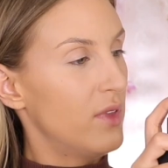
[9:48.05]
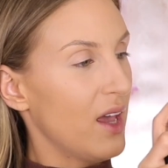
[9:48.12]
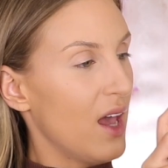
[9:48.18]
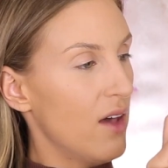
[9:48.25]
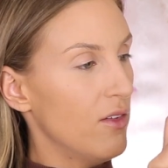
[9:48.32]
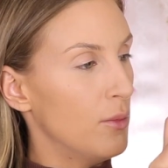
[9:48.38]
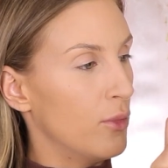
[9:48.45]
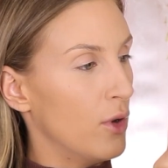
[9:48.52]
They
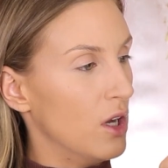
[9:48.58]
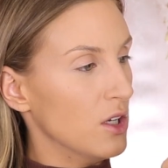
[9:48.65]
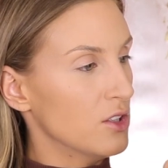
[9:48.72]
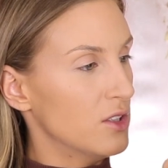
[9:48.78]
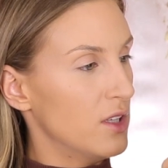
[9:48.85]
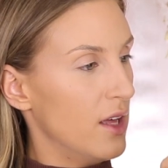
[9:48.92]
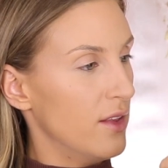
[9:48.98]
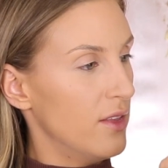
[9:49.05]
have a
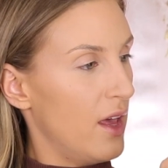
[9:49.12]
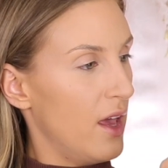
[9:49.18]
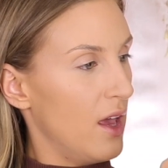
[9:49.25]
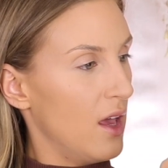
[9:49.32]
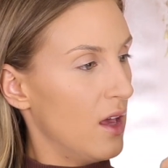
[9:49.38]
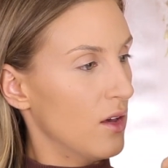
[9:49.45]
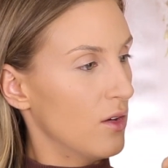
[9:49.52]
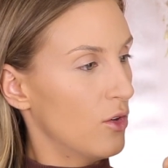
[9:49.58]
brush that
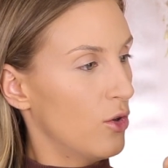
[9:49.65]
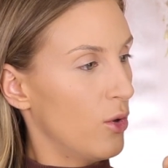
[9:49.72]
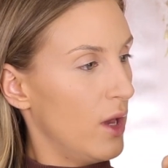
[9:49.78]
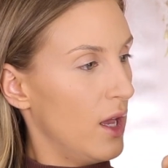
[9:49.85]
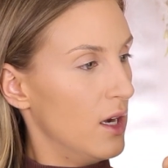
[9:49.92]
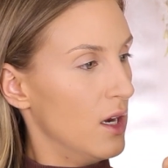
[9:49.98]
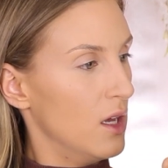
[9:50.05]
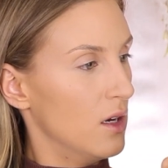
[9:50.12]
they
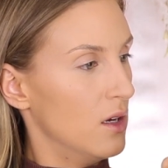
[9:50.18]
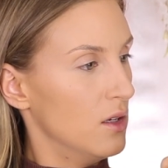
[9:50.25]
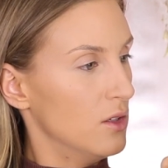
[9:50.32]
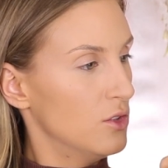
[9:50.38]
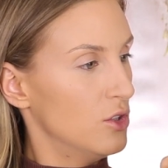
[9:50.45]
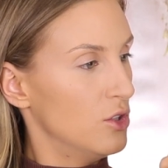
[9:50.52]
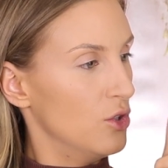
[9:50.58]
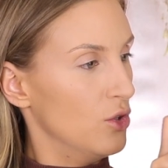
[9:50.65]
created
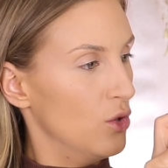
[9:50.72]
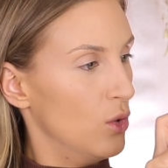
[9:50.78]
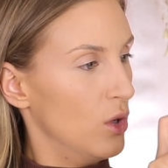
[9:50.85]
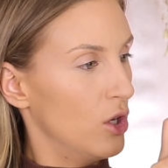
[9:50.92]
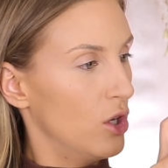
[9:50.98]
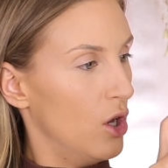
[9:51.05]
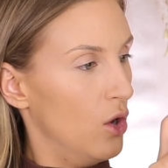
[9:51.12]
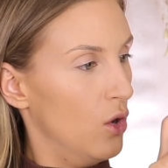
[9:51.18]

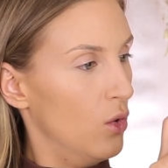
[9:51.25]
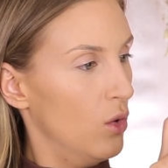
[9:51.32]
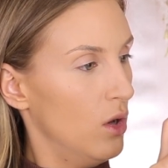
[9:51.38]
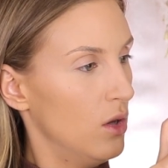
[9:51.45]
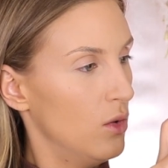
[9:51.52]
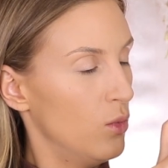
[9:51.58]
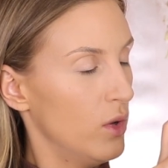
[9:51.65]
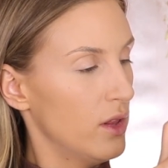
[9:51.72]
to go
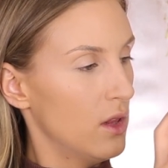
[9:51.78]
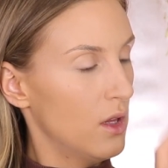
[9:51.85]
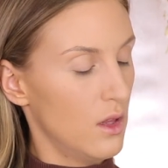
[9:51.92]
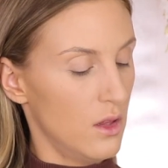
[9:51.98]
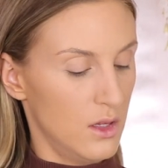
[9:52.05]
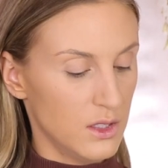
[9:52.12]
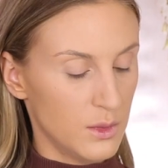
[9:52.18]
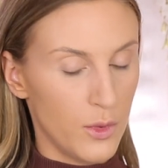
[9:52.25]
with
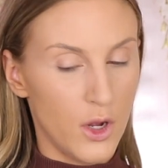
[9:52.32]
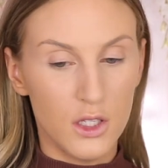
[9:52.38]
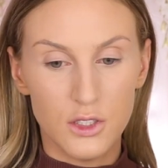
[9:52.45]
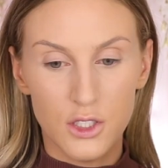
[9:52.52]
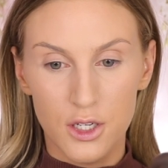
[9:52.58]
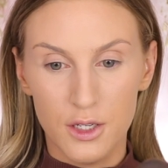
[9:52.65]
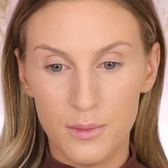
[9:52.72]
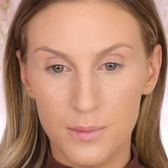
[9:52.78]
this
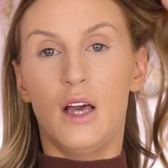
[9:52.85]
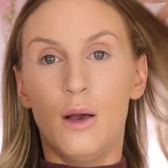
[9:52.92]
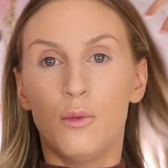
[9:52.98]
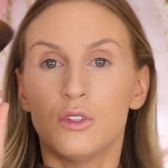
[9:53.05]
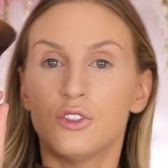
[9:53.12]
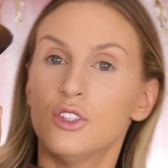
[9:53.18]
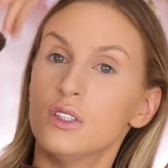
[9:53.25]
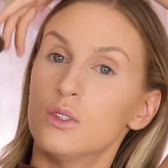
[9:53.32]
bronzer, that
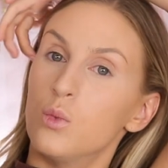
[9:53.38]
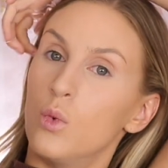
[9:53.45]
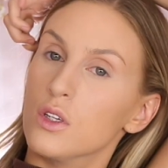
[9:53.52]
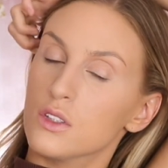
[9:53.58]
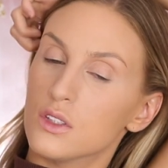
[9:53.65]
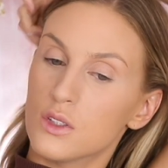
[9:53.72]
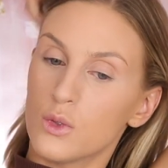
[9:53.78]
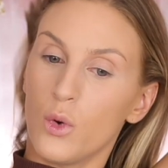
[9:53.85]
was just
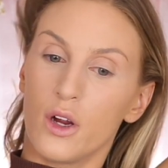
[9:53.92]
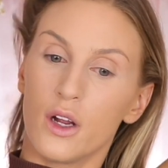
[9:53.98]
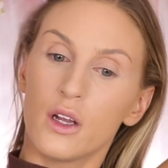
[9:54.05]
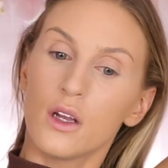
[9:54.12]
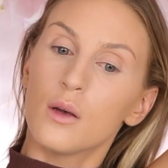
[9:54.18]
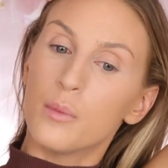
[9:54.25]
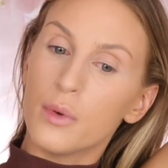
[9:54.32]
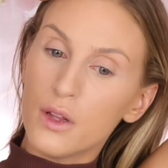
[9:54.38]
one
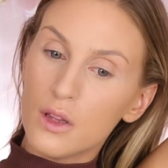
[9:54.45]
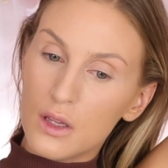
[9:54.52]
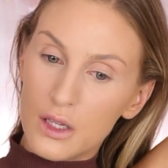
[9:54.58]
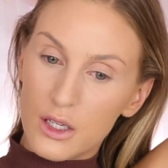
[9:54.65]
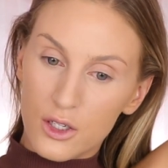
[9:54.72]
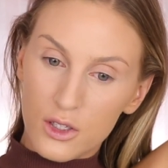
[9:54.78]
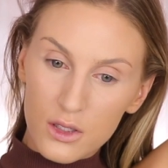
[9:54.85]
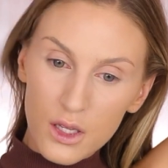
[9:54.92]
squirt, but
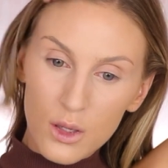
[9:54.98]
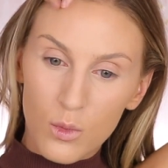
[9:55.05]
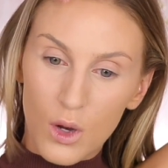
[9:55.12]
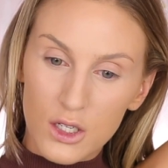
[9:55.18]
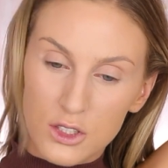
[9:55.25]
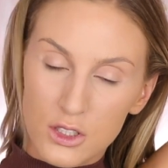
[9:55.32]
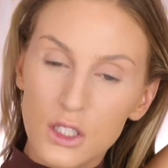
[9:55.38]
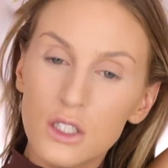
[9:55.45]
literally
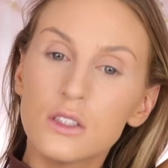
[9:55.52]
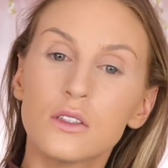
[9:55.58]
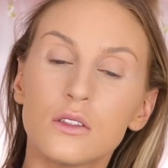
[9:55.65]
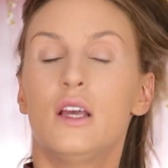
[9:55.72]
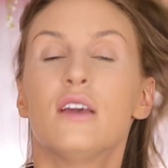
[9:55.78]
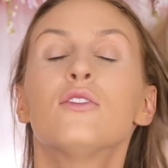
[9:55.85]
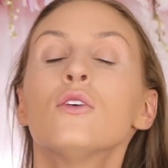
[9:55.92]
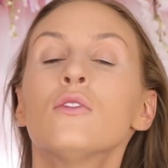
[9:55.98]
watch this.
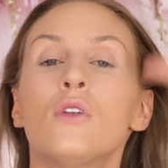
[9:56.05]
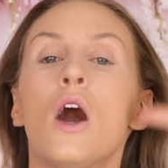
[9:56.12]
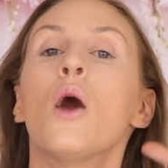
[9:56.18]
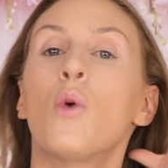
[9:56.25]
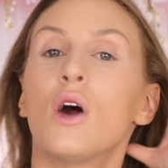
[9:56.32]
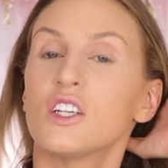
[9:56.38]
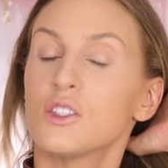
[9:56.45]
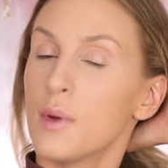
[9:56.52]
If you've
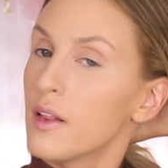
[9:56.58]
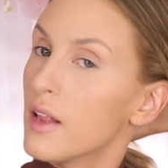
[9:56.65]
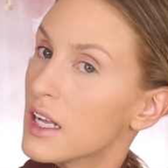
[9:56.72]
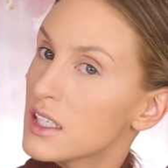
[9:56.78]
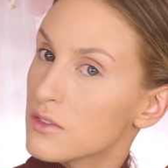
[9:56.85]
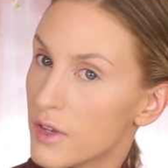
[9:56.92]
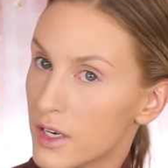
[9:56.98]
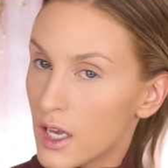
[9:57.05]
not watched my
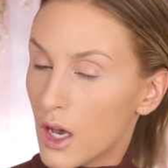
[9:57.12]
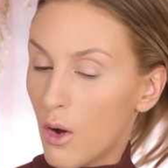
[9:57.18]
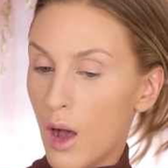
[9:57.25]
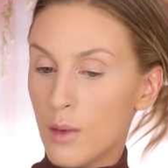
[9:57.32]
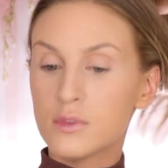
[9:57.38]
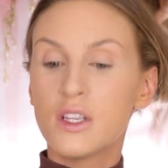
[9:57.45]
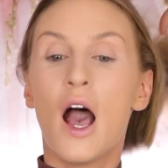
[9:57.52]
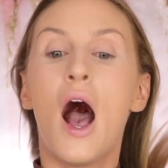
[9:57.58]
last video,
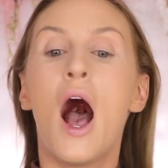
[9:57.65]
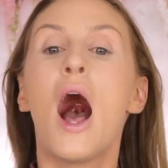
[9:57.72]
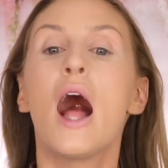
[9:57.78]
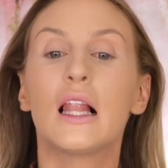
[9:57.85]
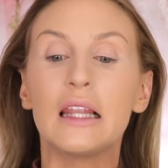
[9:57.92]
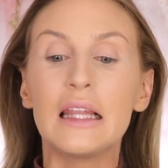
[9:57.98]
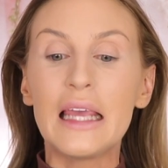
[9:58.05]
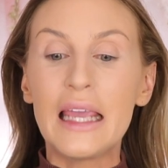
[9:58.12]
I'm
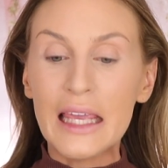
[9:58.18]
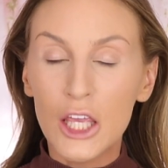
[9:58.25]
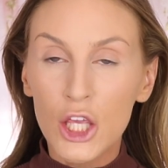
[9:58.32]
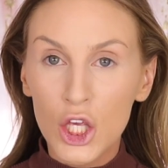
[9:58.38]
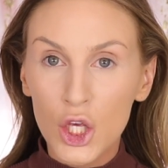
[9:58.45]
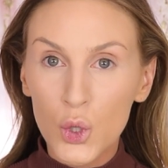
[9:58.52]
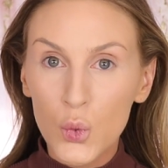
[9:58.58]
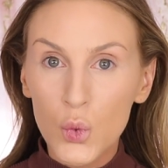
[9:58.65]
telling
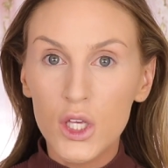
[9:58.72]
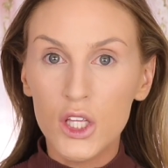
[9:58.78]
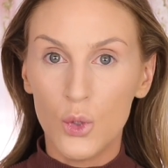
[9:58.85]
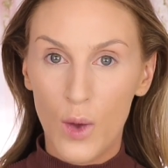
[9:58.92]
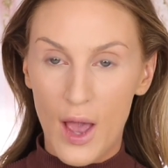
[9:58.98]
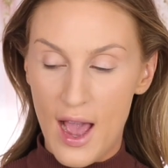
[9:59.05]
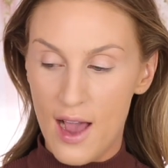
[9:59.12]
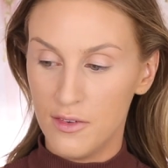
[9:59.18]
you,
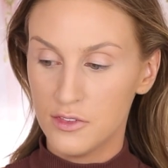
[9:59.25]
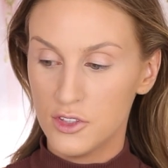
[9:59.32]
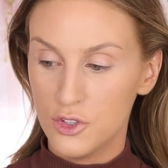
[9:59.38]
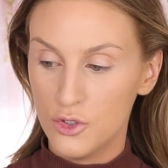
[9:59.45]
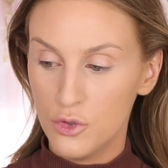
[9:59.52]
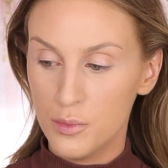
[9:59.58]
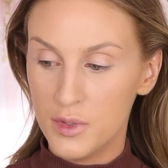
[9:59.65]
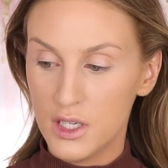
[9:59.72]
you have
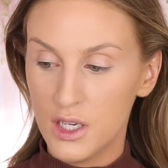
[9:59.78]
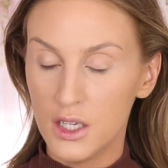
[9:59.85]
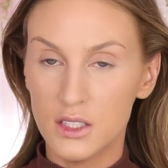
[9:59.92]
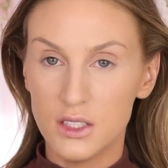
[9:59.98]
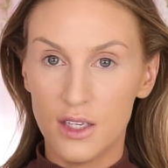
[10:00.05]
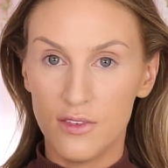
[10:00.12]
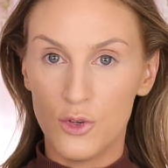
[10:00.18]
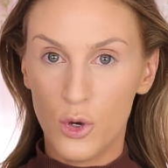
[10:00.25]
to
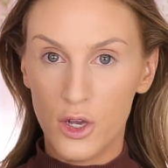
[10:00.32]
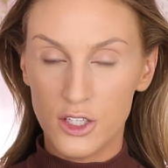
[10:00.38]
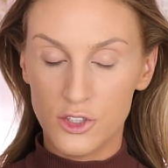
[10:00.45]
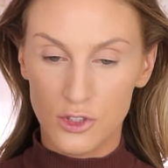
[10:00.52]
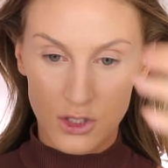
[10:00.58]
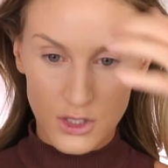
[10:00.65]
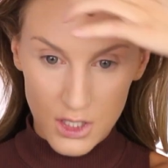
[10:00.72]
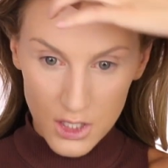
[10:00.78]
because if you're
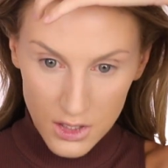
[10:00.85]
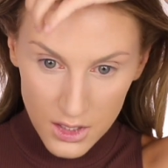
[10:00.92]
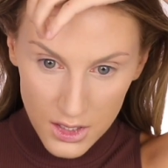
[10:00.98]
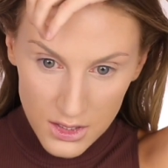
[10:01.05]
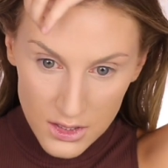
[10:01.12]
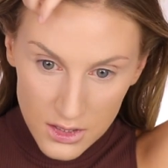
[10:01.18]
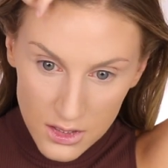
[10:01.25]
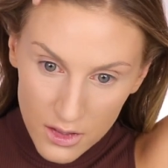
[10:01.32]
interested in
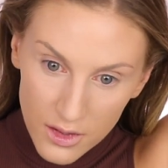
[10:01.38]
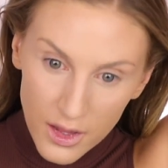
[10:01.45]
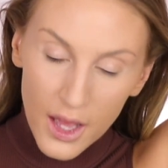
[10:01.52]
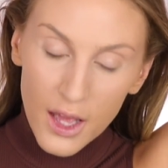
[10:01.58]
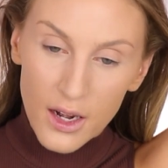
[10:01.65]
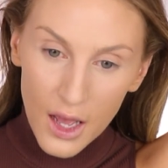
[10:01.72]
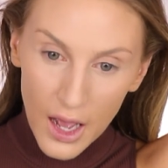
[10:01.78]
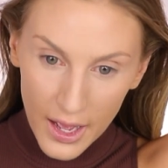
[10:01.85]
this,
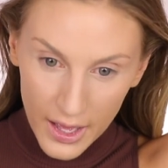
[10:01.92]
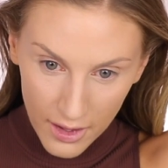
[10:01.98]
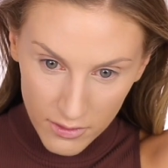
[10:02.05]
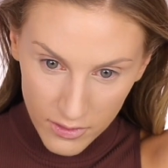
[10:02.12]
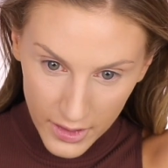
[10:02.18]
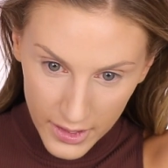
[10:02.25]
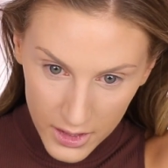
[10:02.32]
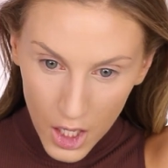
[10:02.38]
then I
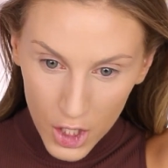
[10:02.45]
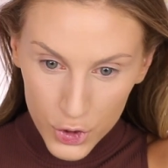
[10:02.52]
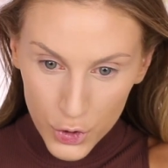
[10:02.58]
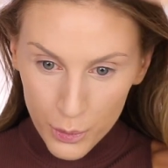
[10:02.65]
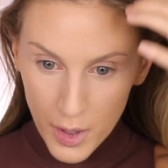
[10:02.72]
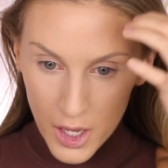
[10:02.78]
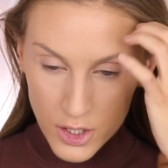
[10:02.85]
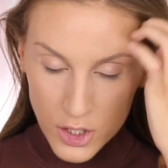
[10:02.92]
have like a
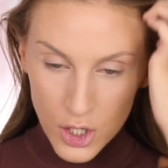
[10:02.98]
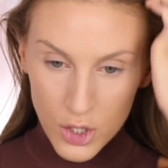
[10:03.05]
coupon